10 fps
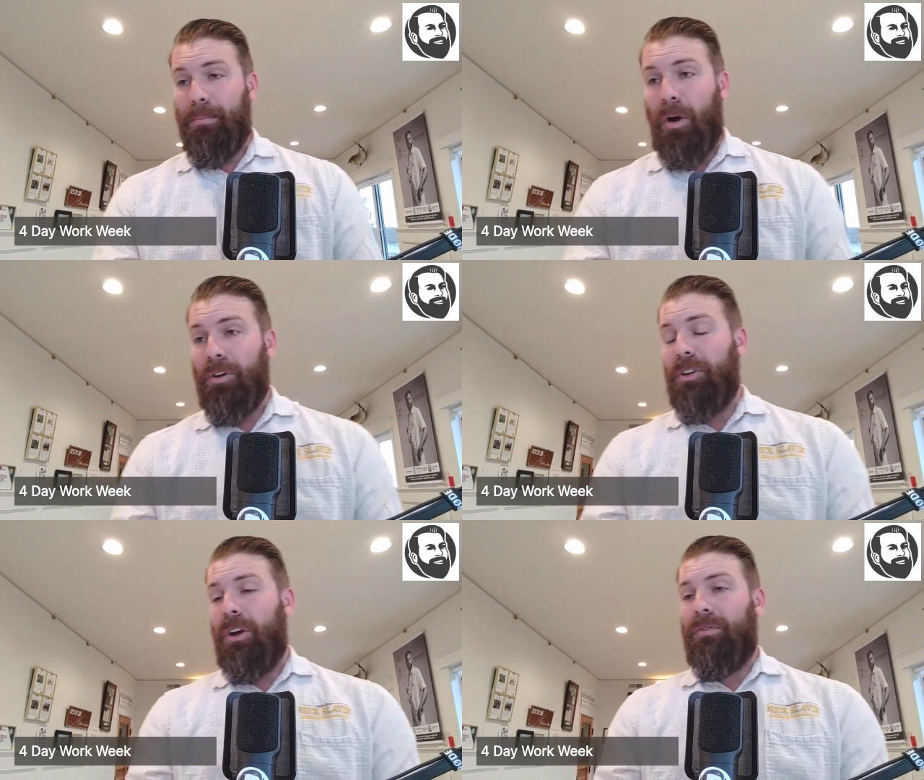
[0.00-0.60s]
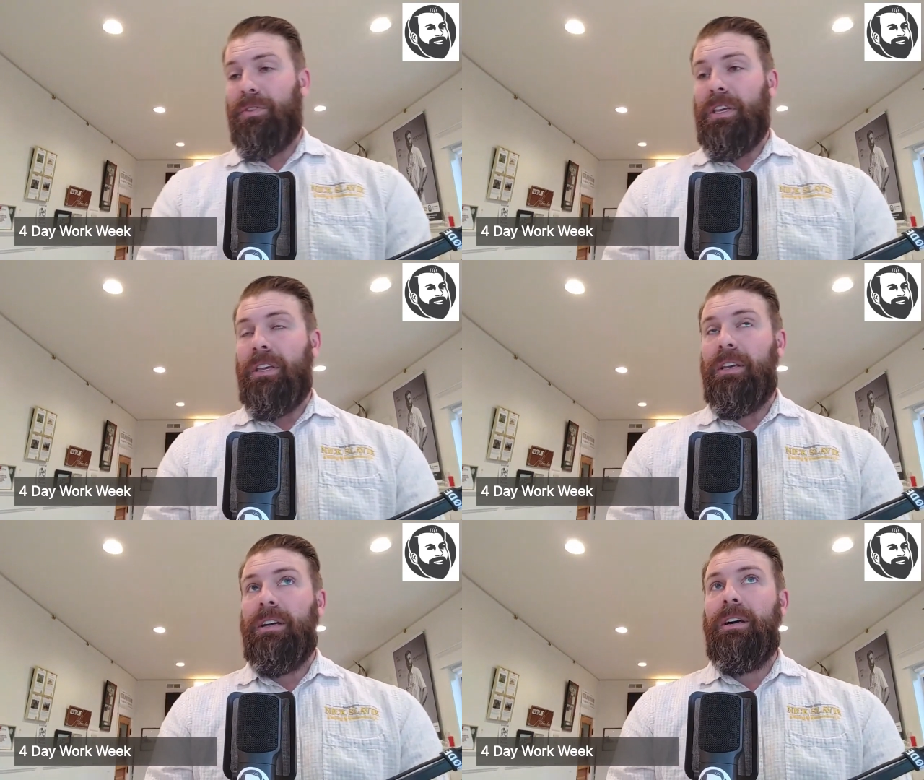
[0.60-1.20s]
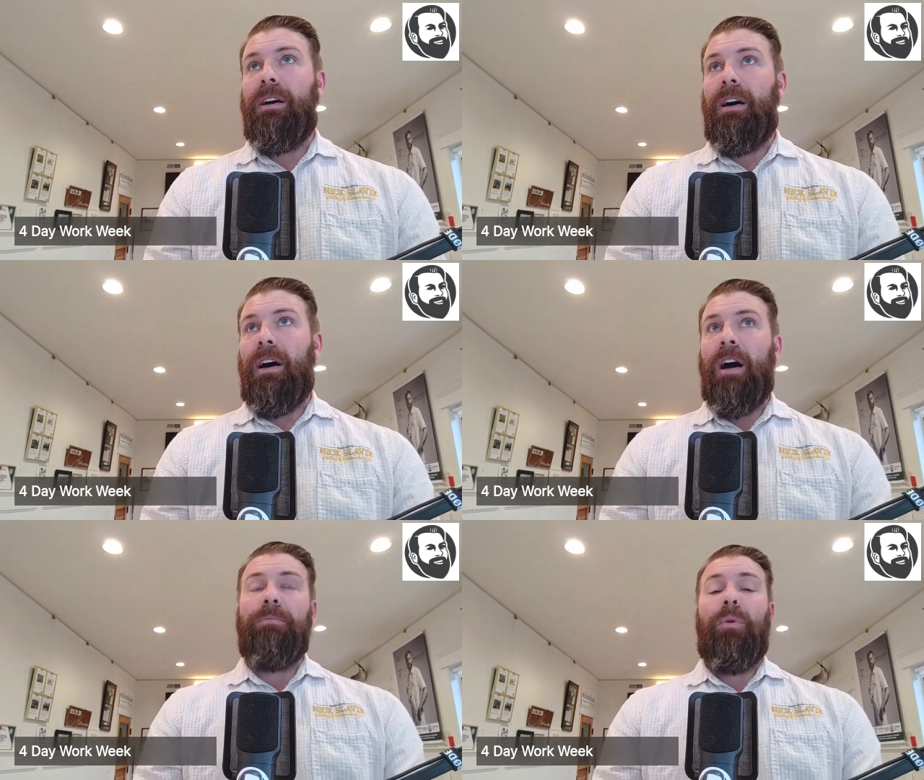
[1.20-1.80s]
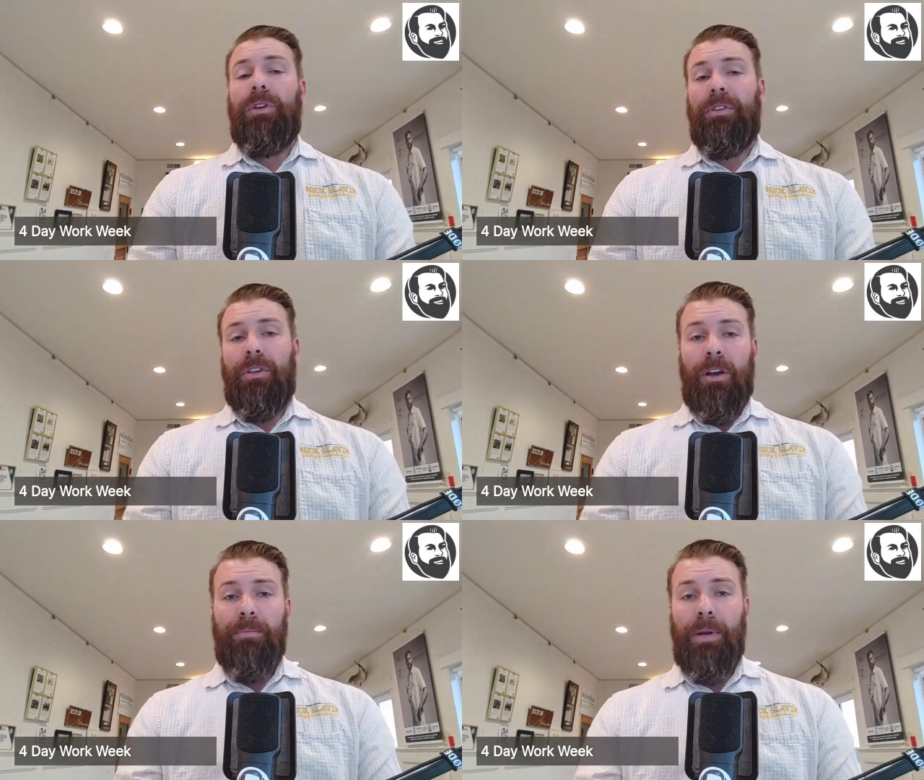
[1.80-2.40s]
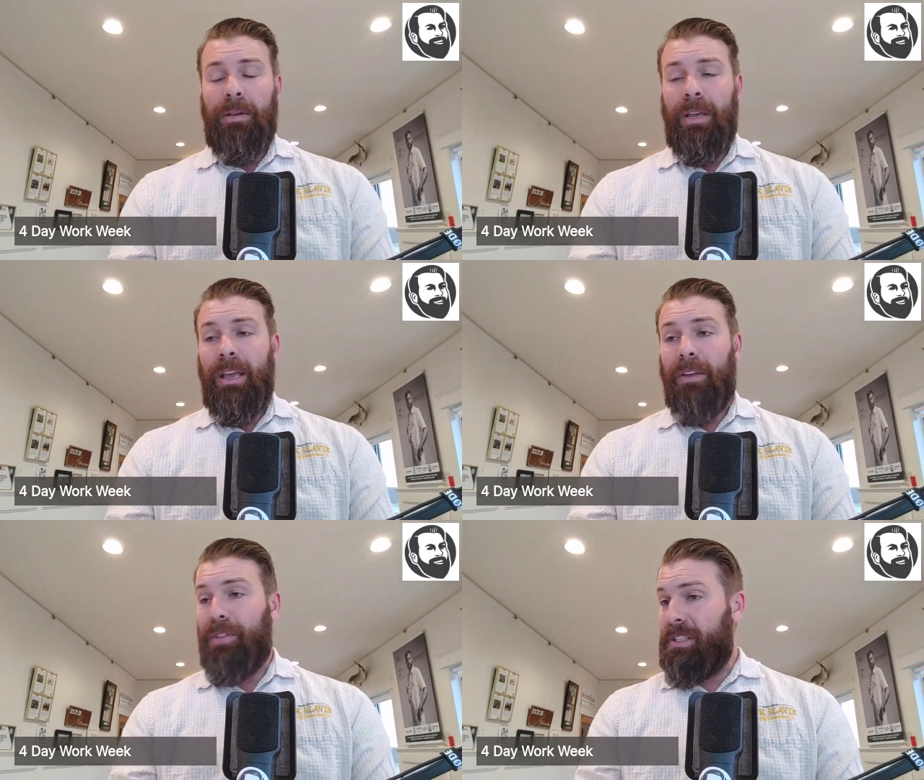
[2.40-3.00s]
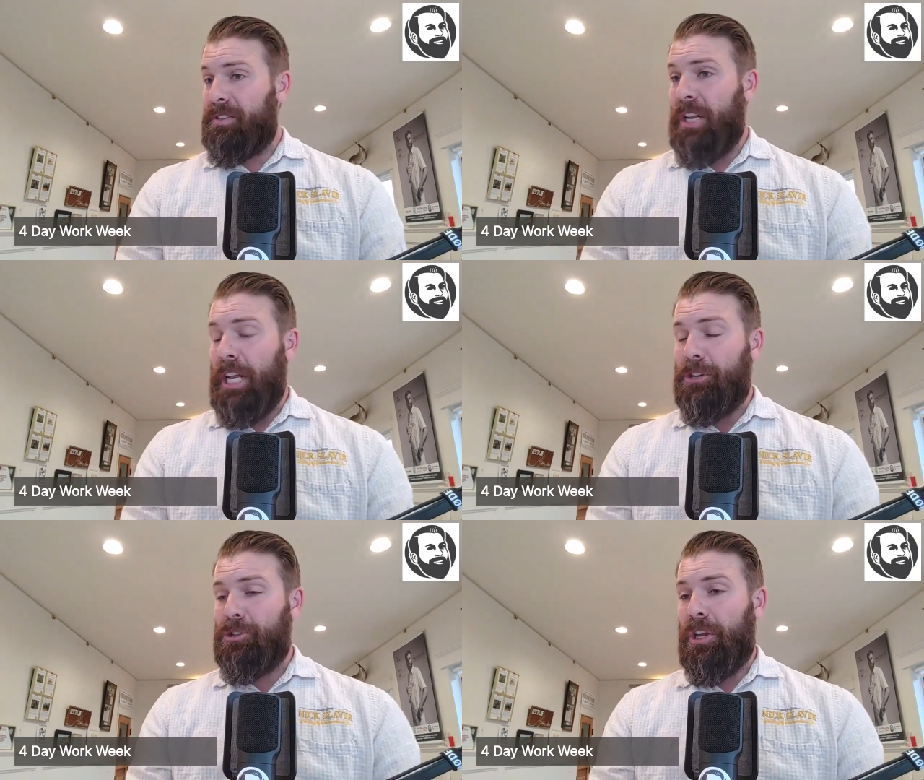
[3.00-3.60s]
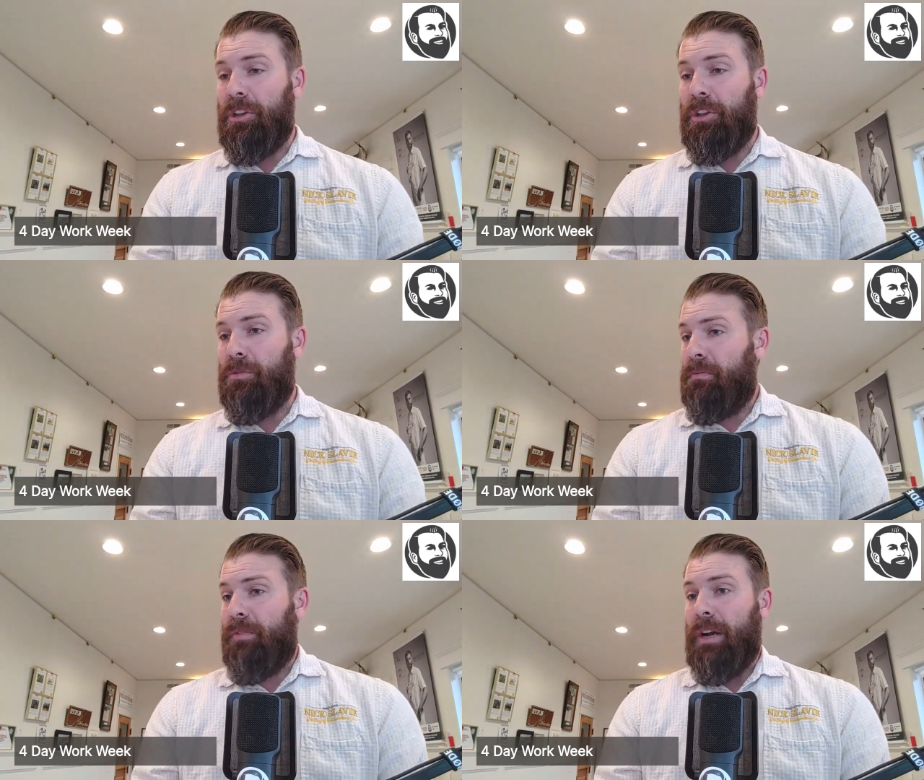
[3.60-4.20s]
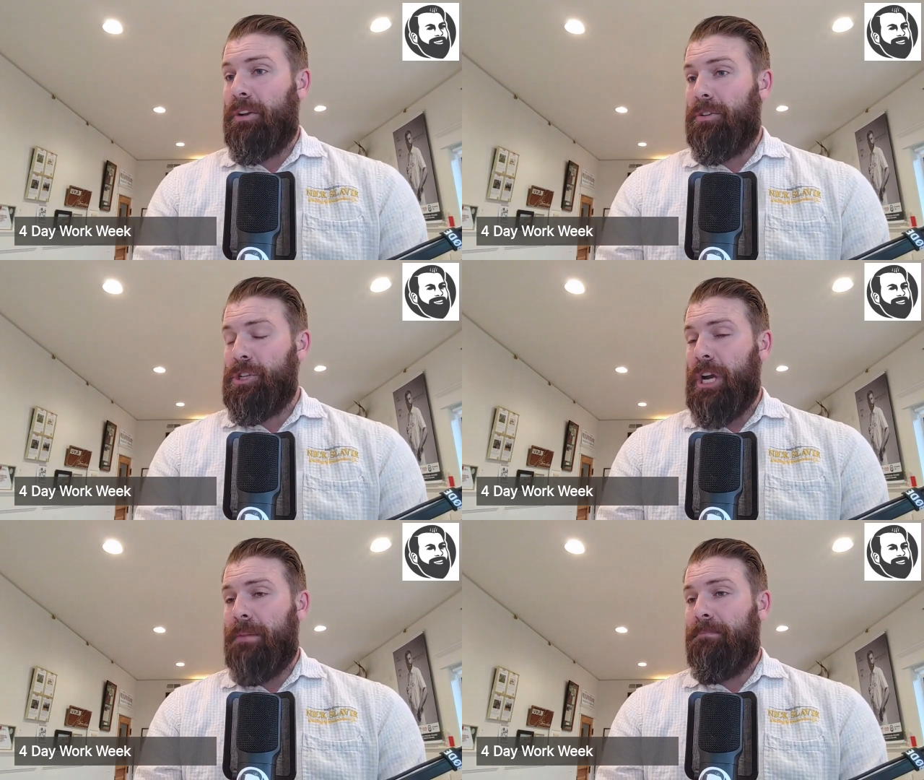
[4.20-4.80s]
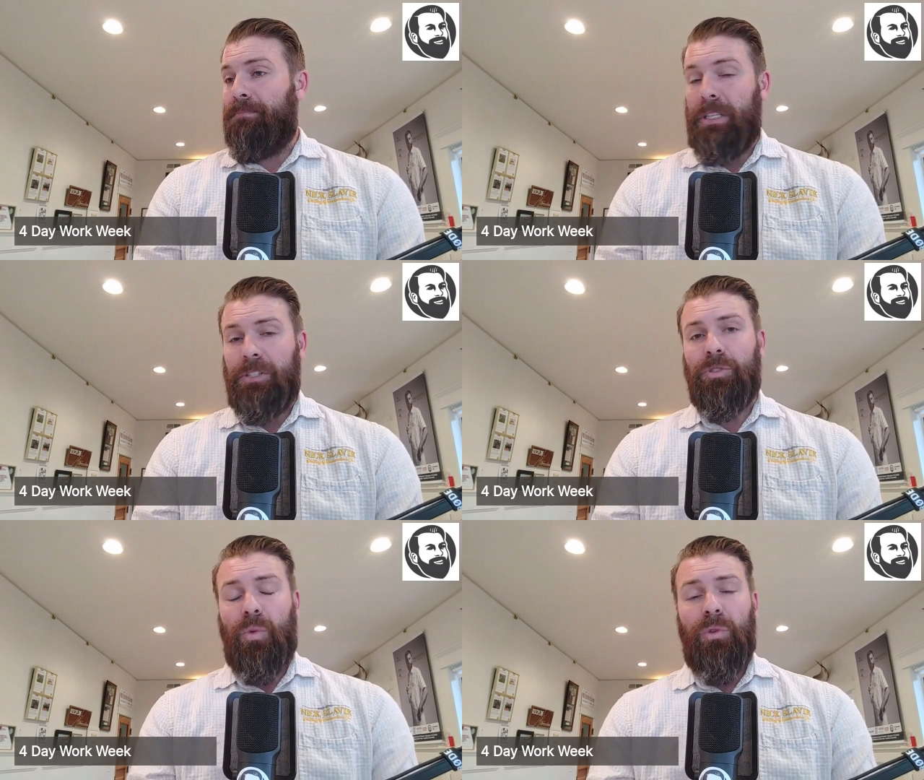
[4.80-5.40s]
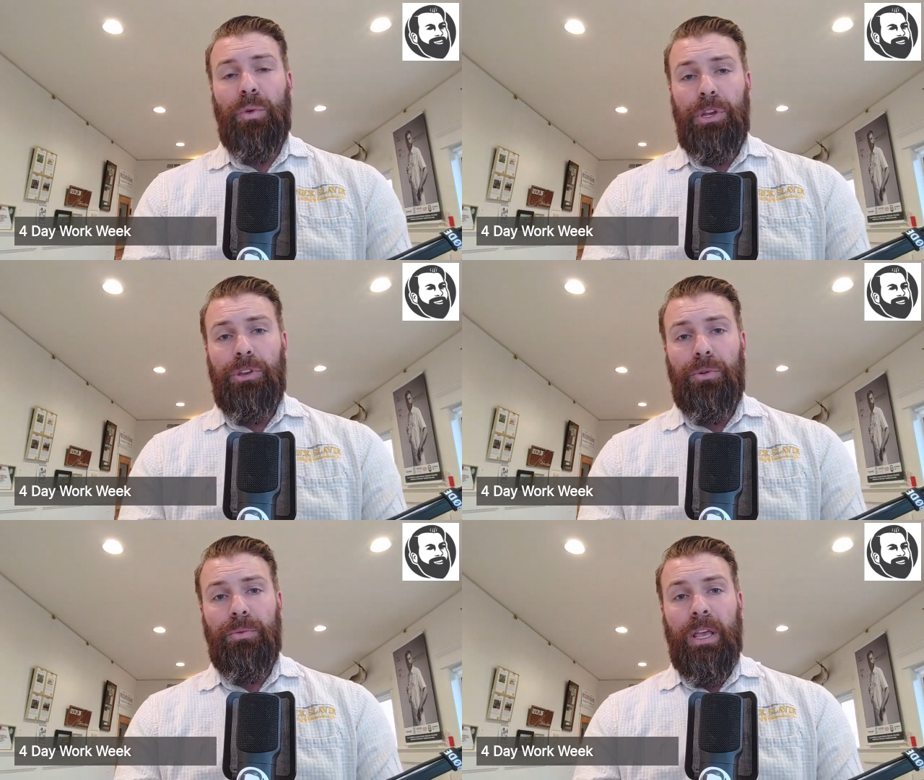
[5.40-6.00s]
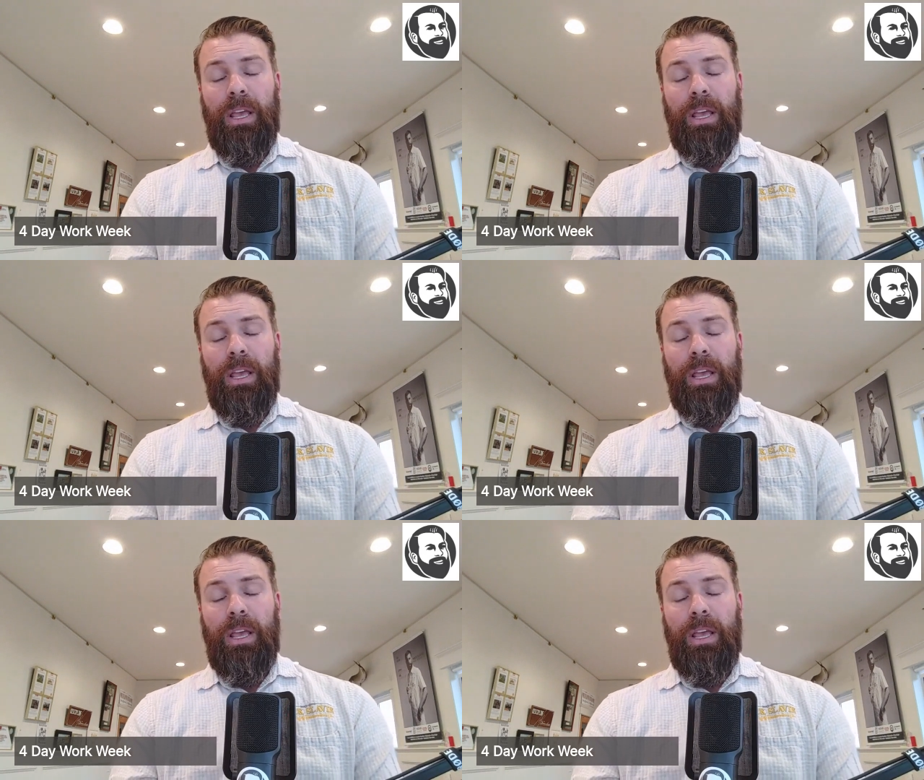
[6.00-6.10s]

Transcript: part of the onboarding of the company. If this isn't interesting to you, find another job. This is what we do.